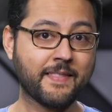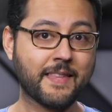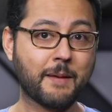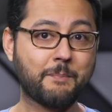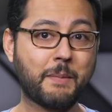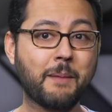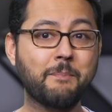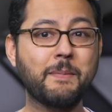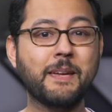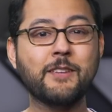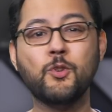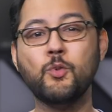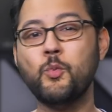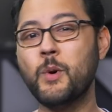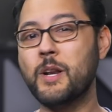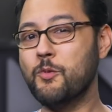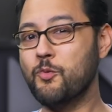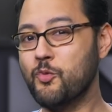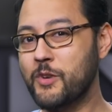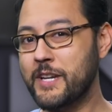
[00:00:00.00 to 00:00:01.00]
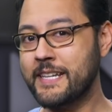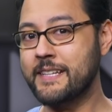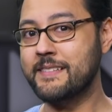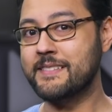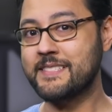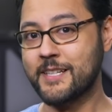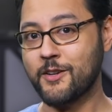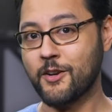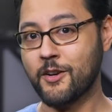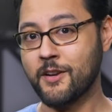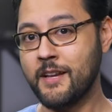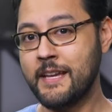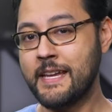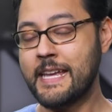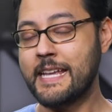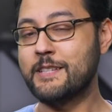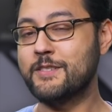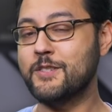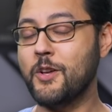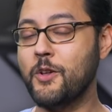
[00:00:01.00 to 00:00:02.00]
that might make you want to reconsider
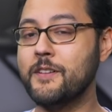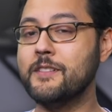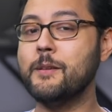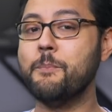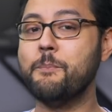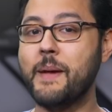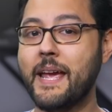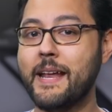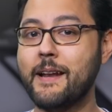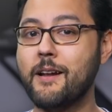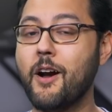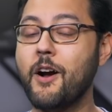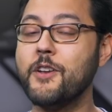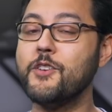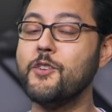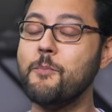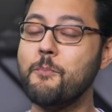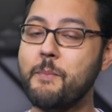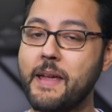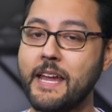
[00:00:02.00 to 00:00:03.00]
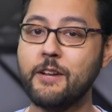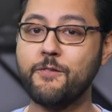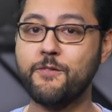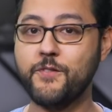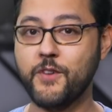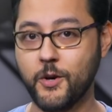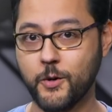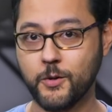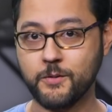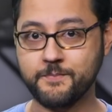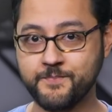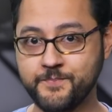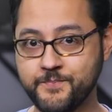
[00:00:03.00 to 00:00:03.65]
installing the beta on your main phone.